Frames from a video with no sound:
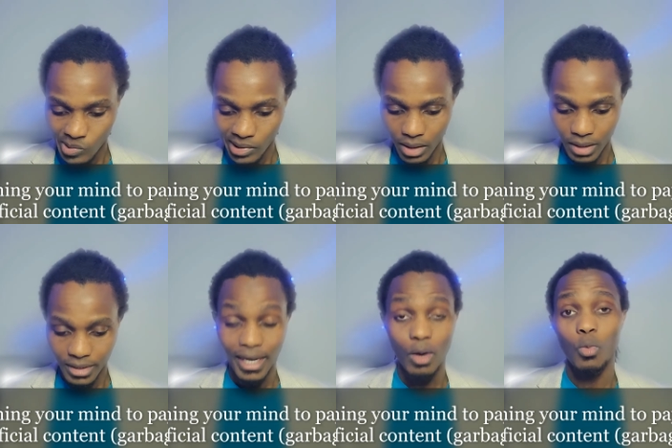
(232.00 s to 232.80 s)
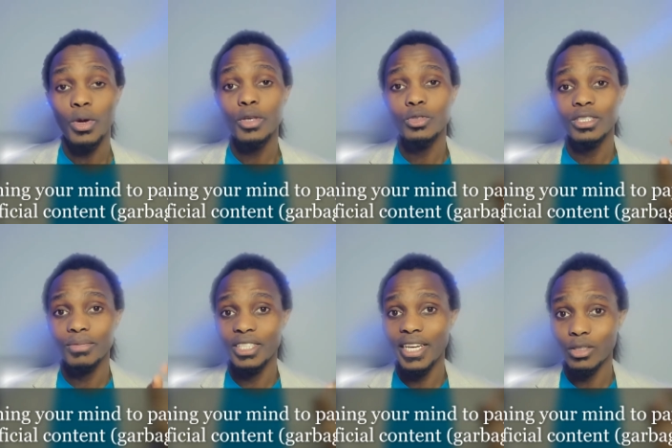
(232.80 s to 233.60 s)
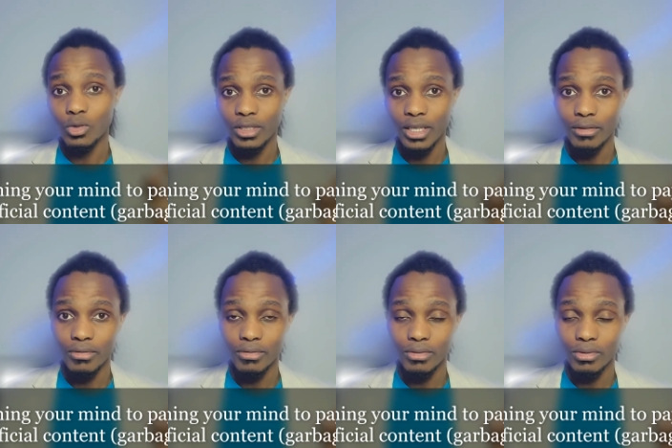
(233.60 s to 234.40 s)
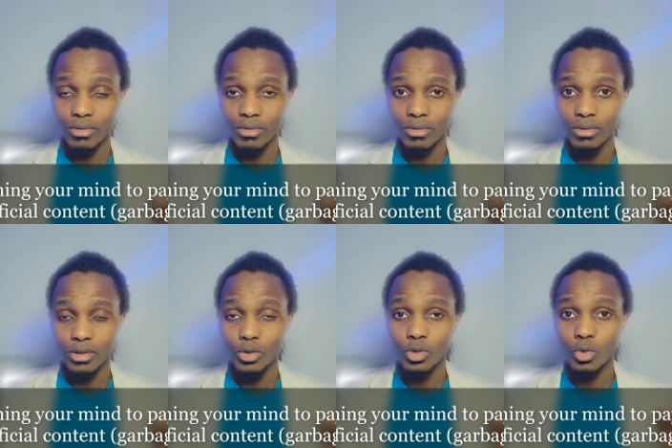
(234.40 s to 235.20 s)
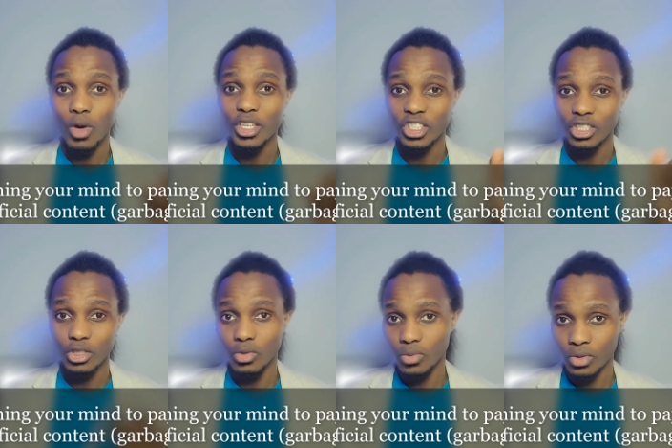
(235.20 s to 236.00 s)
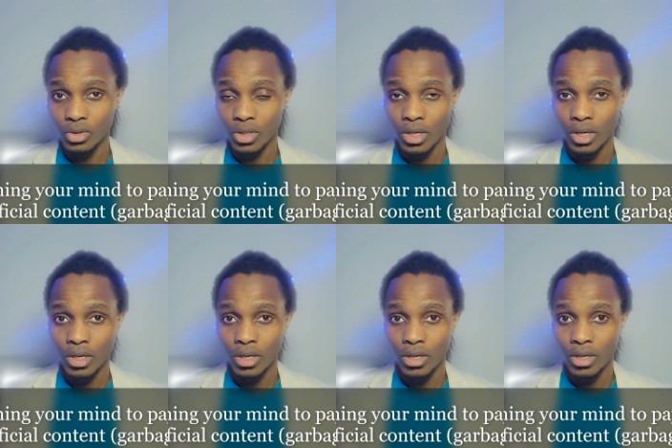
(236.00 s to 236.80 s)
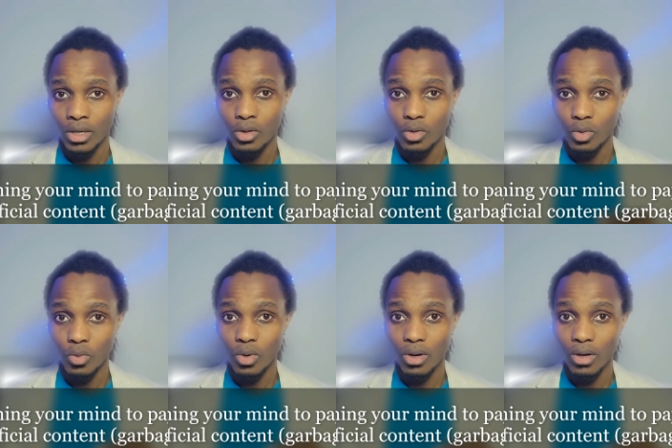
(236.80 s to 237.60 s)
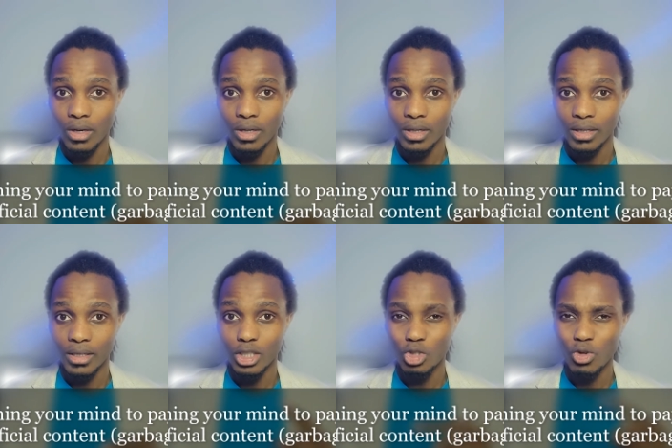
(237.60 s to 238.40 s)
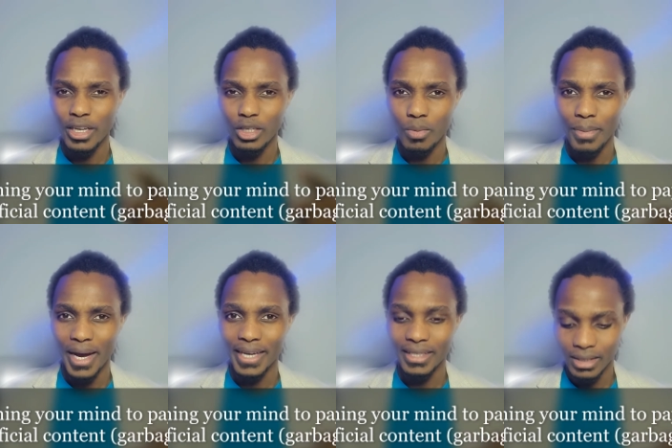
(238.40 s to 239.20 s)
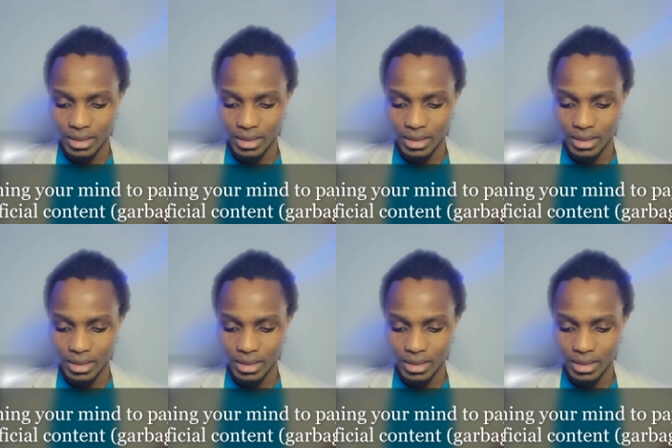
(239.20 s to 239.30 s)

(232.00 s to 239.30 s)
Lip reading: is that when you subject yourself to watching the news, you are training your mind